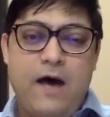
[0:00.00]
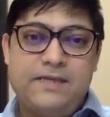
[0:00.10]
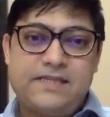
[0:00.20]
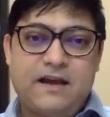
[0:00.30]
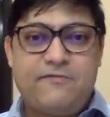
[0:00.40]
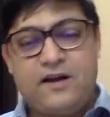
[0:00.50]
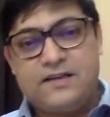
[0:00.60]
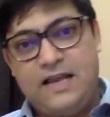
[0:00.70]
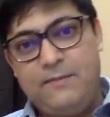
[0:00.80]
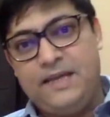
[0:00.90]
Mr. Kafka,
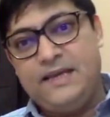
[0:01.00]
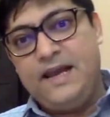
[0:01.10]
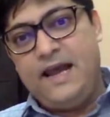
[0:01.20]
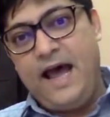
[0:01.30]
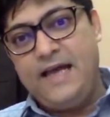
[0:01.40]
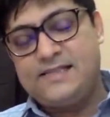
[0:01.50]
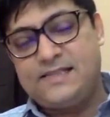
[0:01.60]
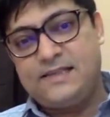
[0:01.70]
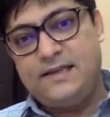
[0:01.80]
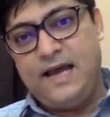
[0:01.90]
tell me,
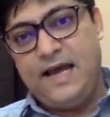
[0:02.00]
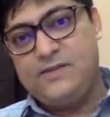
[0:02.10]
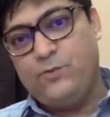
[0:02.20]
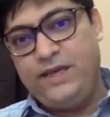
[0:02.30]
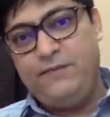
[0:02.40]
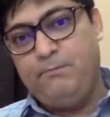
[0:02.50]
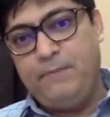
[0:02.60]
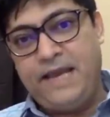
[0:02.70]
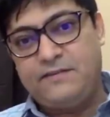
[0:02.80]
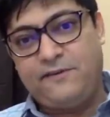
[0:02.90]
as we
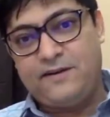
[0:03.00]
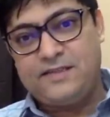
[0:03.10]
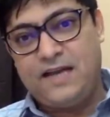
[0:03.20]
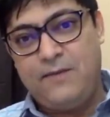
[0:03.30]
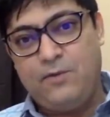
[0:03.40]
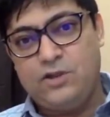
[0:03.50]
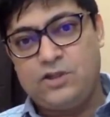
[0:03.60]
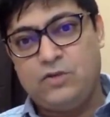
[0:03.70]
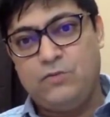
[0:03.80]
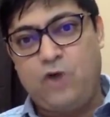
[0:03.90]
met first time on
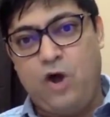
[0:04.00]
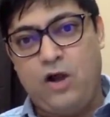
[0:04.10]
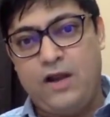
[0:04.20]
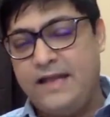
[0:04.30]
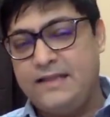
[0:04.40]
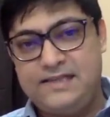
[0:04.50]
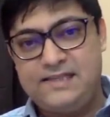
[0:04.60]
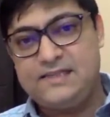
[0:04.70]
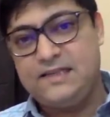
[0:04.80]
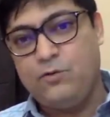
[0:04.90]
Zoom call, and this
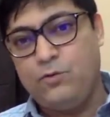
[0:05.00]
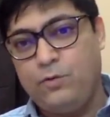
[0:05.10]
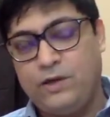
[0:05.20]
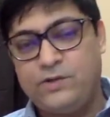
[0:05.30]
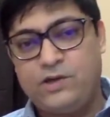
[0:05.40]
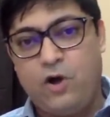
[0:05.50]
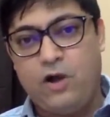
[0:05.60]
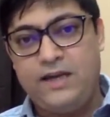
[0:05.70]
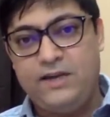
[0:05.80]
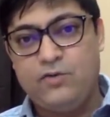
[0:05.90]
is what we
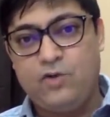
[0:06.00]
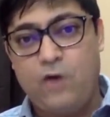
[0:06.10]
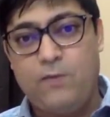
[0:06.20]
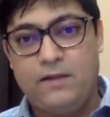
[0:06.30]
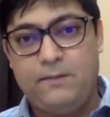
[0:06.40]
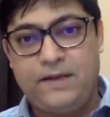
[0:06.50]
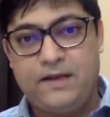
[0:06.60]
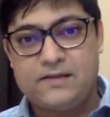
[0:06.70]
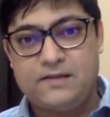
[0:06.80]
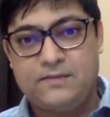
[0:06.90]
call new normal
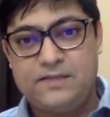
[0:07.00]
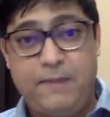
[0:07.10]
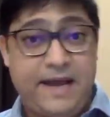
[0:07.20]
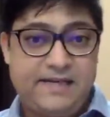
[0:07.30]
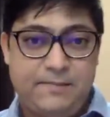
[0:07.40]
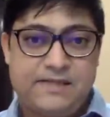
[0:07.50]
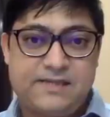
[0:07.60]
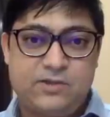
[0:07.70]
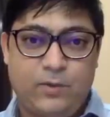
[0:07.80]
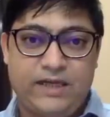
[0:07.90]
because of this pandemic
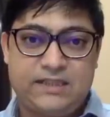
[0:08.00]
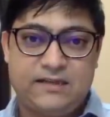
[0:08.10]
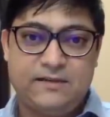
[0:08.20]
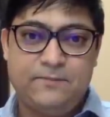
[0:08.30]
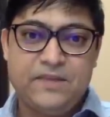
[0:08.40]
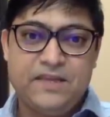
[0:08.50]
situation,